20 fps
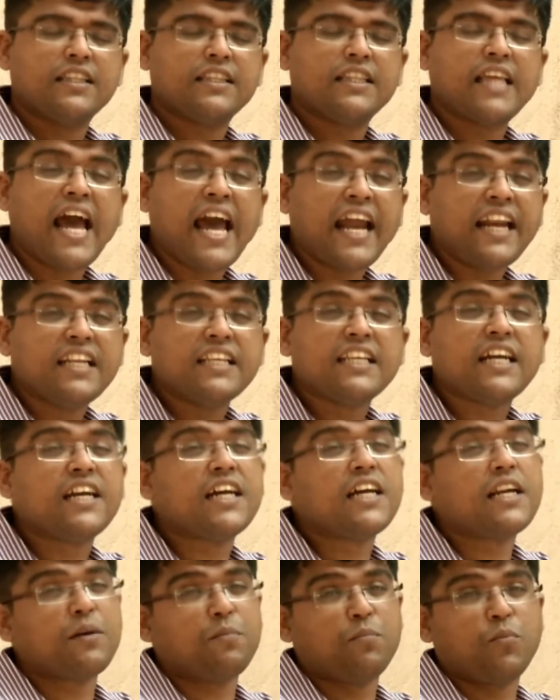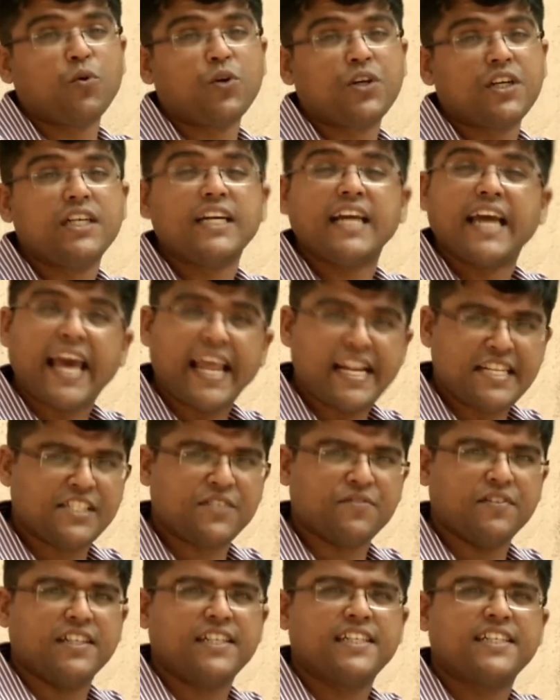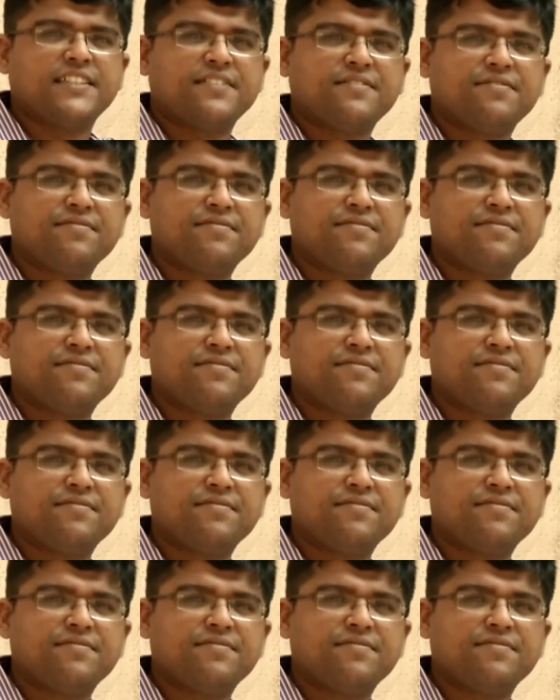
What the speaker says: than that are reported elsewhere.